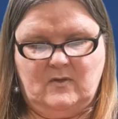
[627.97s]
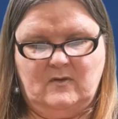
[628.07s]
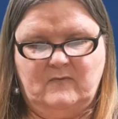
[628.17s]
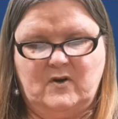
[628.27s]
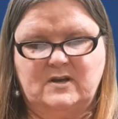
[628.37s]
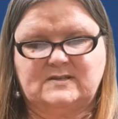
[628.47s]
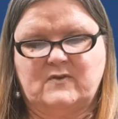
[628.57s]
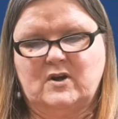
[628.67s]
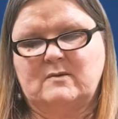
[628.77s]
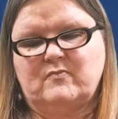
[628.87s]
But it's
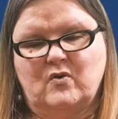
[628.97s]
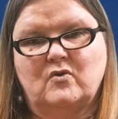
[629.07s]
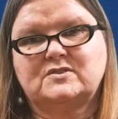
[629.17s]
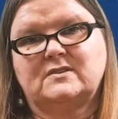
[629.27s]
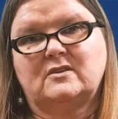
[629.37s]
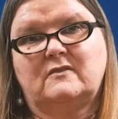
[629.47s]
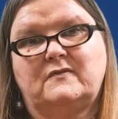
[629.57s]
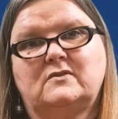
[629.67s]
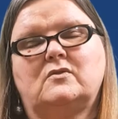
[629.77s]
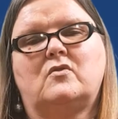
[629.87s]
very important that you
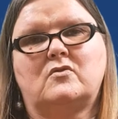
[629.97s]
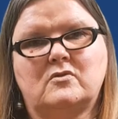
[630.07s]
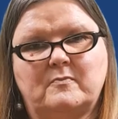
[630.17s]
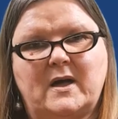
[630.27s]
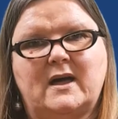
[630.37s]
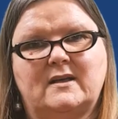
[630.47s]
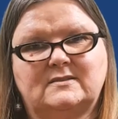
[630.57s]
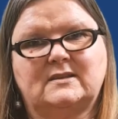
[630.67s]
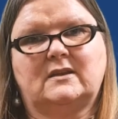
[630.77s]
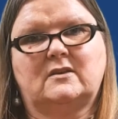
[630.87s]
fill all parts
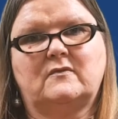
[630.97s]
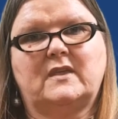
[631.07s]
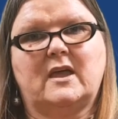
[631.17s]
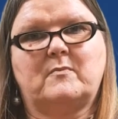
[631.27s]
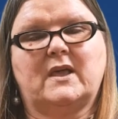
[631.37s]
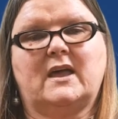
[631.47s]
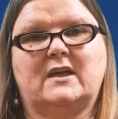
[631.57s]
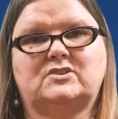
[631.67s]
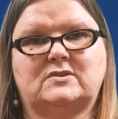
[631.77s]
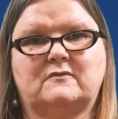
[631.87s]
in of the
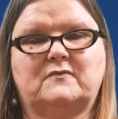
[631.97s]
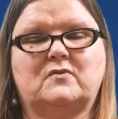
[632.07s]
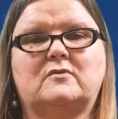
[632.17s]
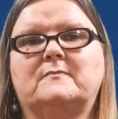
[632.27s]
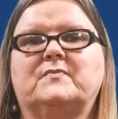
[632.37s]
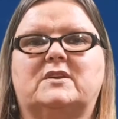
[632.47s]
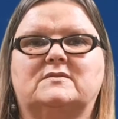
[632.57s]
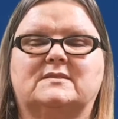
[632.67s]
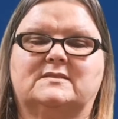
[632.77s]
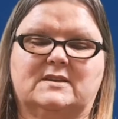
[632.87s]
application form. There is
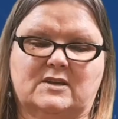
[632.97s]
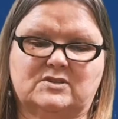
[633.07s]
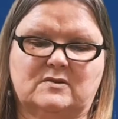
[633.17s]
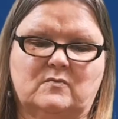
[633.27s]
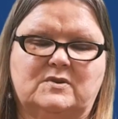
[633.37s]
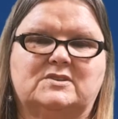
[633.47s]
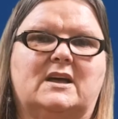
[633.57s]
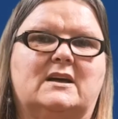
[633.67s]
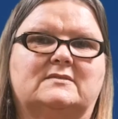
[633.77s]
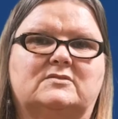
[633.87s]
a section which
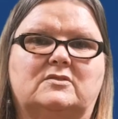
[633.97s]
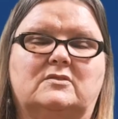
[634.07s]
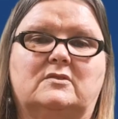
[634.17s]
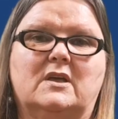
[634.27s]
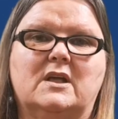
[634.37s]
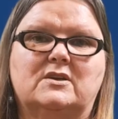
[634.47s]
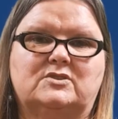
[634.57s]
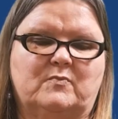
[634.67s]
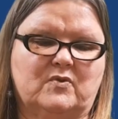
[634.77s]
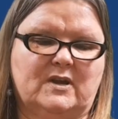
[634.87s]
asks you to
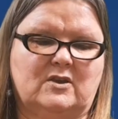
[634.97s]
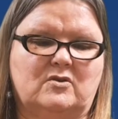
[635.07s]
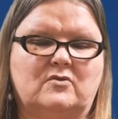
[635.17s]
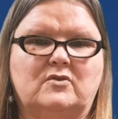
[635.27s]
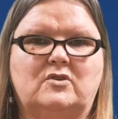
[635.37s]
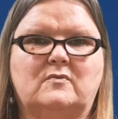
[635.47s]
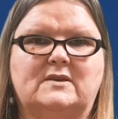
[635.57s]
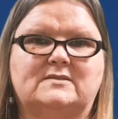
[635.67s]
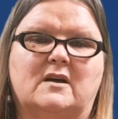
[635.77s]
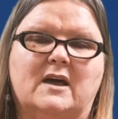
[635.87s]
put in your
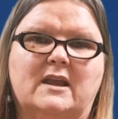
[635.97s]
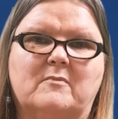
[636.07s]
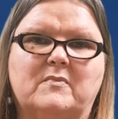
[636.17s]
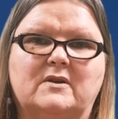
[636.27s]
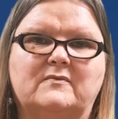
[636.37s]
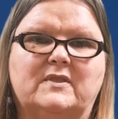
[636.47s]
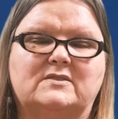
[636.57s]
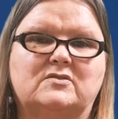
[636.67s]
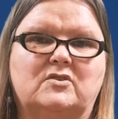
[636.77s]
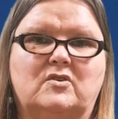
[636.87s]
USI number, that's
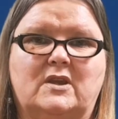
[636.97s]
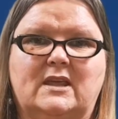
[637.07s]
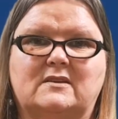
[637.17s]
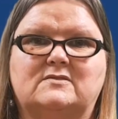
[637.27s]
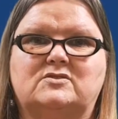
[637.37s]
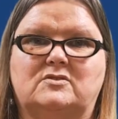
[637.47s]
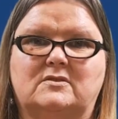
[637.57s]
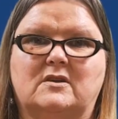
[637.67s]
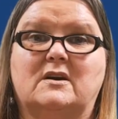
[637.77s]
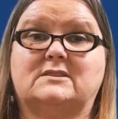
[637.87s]
your unique
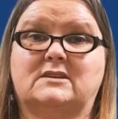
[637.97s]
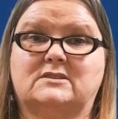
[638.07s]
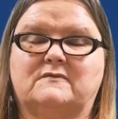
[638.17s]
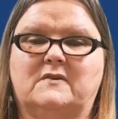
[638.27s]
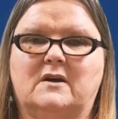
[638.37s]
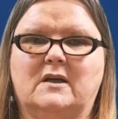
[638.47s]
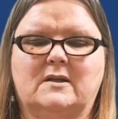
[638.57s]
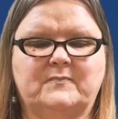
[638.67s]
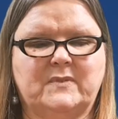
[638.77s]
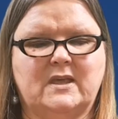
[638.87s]
student identifier.
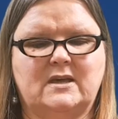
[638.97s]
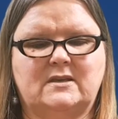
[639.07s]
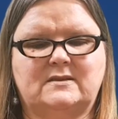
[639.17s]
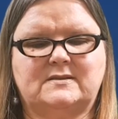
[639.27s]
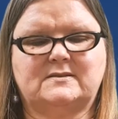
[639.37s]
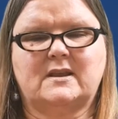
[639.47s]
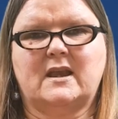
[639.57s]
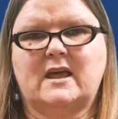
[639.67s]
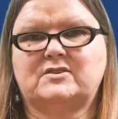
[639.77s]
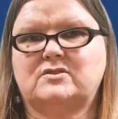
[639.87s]
This is a
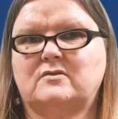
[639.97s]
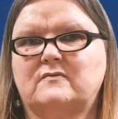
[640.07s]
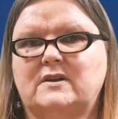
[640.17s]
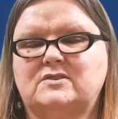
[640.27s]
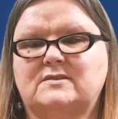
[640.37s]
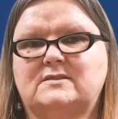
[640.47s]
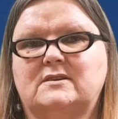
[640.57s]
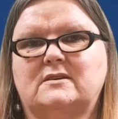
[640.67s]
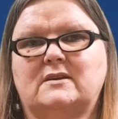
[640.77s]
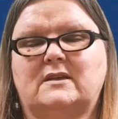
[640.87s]
national
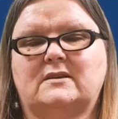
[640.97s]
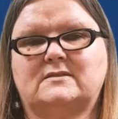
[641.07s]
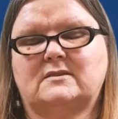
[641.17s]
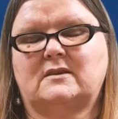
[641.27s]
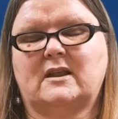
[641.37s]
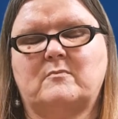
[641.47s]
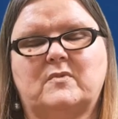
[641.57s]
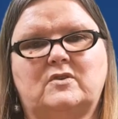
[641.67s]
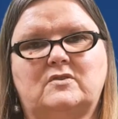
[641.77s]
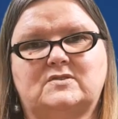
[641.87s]
register and it's a number
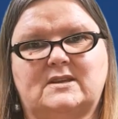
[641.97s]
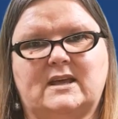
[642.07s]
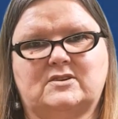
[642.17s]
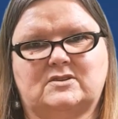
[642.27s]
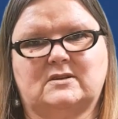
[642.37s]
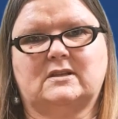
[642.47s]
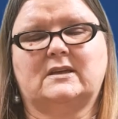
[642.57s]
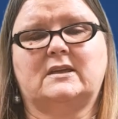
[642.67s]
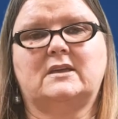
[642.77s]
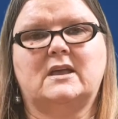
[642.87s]
used
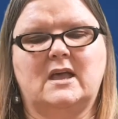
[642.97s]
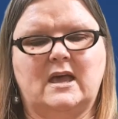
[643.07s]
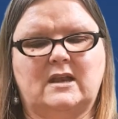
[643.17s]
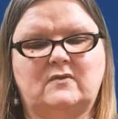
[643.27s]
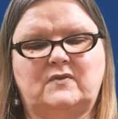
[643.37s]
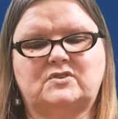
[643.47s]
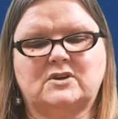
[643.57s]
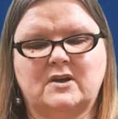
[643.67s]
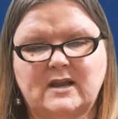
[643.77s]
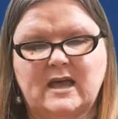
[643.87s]
nationally, and if you
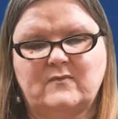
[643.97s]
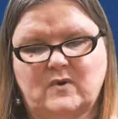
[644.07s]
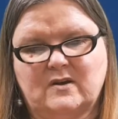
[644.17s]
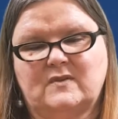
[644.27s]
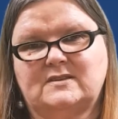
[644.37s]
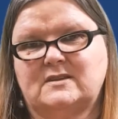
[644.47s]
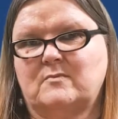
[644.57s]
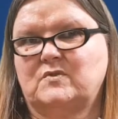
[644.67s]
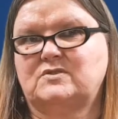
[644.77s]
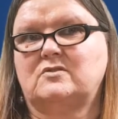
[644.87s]
don't have one of these
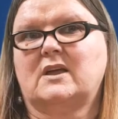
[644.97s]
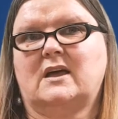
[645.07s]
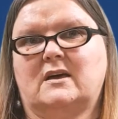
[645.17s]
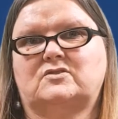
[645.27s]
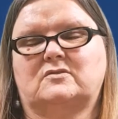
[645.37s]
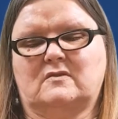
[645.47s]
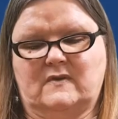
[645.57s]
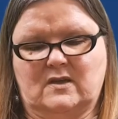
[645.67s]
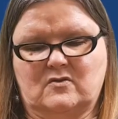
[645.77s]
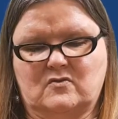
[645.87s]
numbers you can't do the
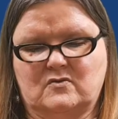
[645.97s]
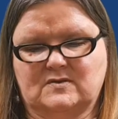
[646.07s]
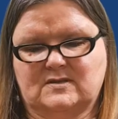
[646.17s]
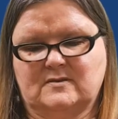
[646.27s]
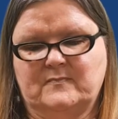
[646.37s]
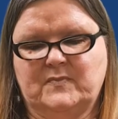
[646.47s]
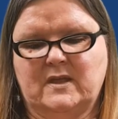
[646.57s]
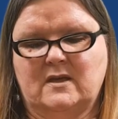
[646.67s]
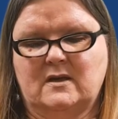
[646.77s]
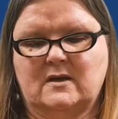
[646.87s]
vet course.
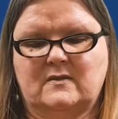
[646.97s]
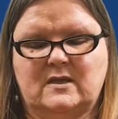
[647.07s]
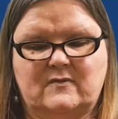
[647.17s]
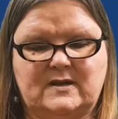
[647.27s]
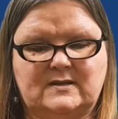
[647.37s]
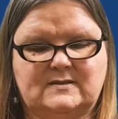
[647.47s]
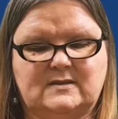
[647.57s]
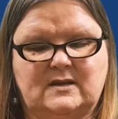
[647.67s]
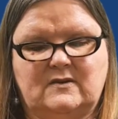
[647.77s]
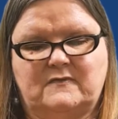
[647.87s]
There is
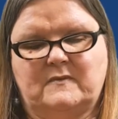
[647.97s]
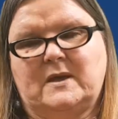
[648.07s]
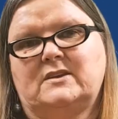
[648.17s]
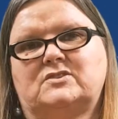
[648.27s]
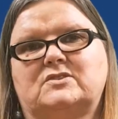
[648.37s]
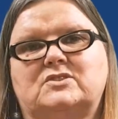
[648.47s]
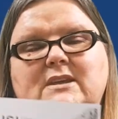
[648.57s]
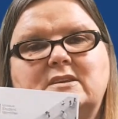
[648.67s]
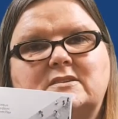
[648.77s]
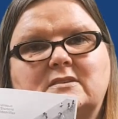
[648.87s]
an information
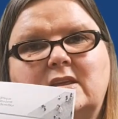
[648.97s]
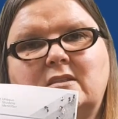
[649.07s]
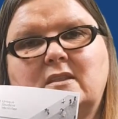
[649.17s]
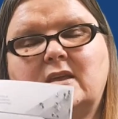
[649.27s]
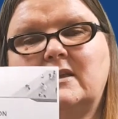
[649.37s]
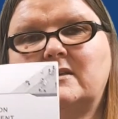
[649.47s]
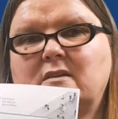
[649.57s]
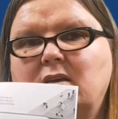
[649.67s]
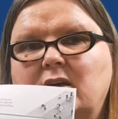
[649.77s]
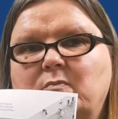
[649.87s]
sheet in there
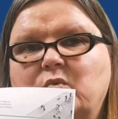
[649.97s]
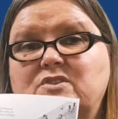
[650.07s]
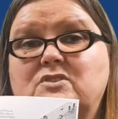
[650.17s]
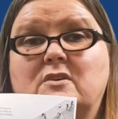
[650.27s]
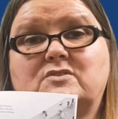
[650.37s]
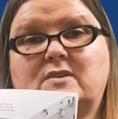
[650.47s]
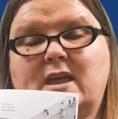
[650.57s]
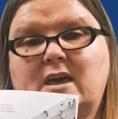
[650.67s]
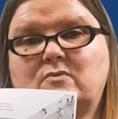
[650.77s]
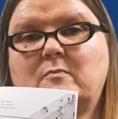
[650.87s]
which shows you
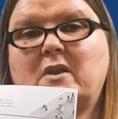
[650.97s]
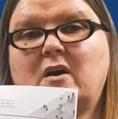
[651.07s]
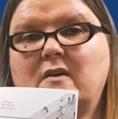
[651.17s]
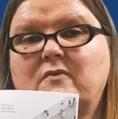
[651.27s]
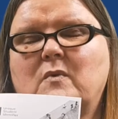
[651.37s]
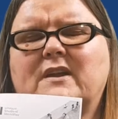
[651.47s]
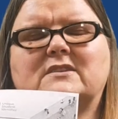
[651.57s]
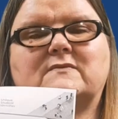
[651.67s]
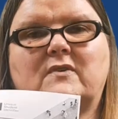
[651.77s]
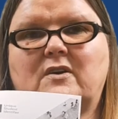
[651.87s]
how to apply for one. It's
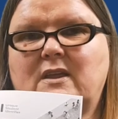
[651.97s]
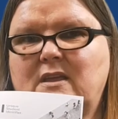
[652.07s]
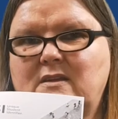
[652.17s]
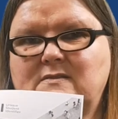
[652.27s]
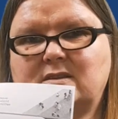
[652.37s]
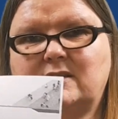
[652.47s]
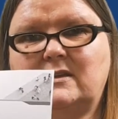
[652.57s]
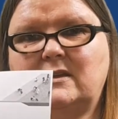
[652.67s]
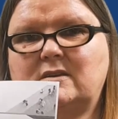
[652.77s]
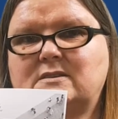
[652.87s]
very
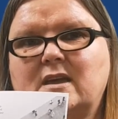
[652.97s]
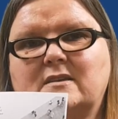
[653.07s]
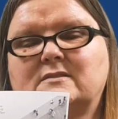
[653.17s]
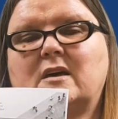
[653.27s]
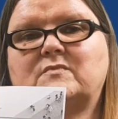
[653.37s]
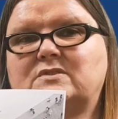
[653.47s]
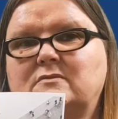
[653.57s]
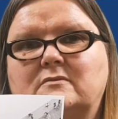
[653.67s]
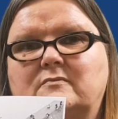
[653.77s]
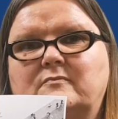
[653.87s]
easy, it takes up
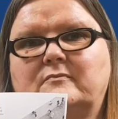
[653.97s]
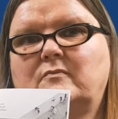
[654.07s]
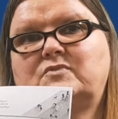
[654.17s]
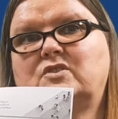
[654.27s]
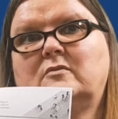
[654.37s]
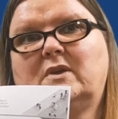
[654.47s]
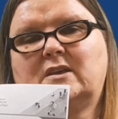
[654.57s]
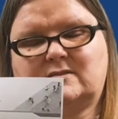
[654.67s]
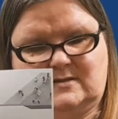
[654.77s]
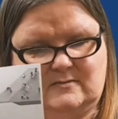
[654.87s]
to 2
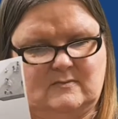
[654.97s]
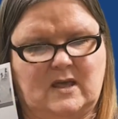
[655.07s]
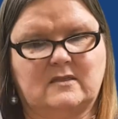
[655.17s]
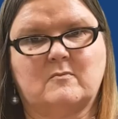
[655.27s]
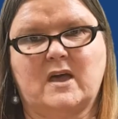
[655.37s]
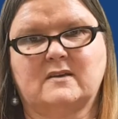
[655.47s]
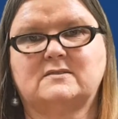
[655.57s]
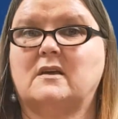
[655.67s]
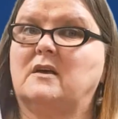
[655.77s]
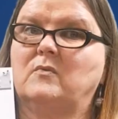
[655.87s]
minutes at the max.
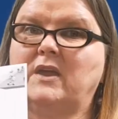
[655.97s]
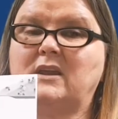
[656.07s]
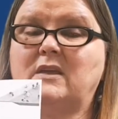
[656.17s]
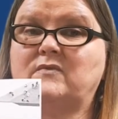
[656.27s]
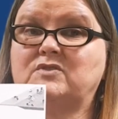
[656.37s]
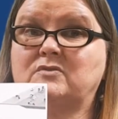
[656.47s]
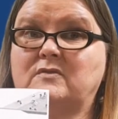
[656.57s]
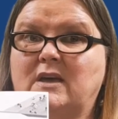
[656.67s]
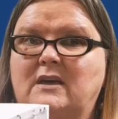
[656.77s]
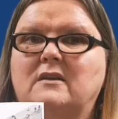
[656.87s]
We can even do
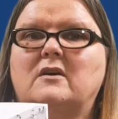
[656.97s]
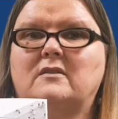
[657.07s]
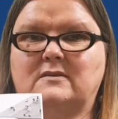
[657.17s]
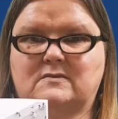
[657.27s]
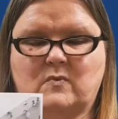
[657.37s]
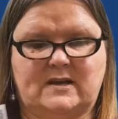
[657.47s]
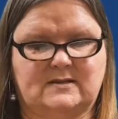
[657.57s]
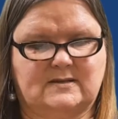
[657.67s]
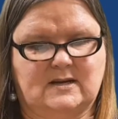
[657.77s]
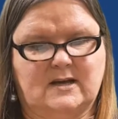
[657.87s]
that this
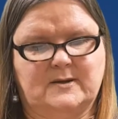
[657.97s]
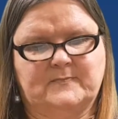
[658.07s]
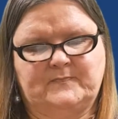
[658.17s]
Wednesday.